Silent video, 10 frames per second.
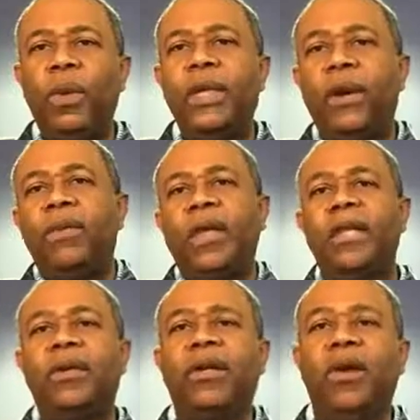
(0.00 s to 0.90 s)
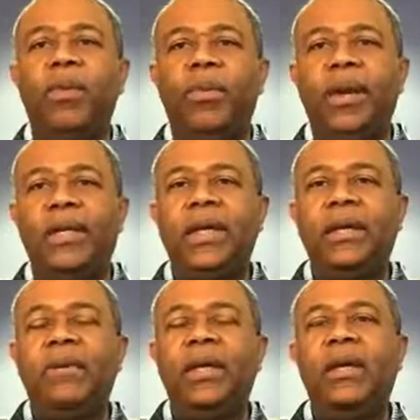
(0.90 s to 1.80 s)
know that the global
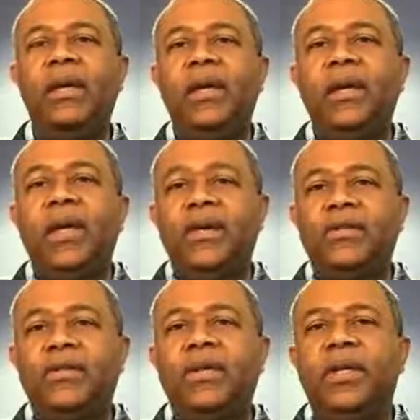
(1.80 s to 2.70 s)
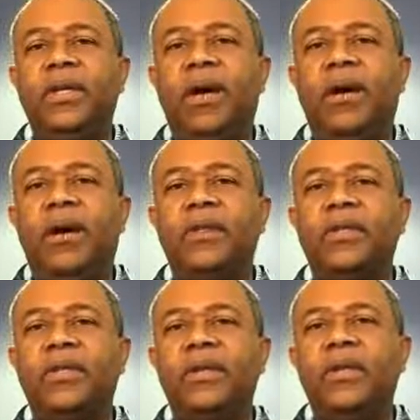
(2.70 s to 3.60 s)
pandemic has certainly caused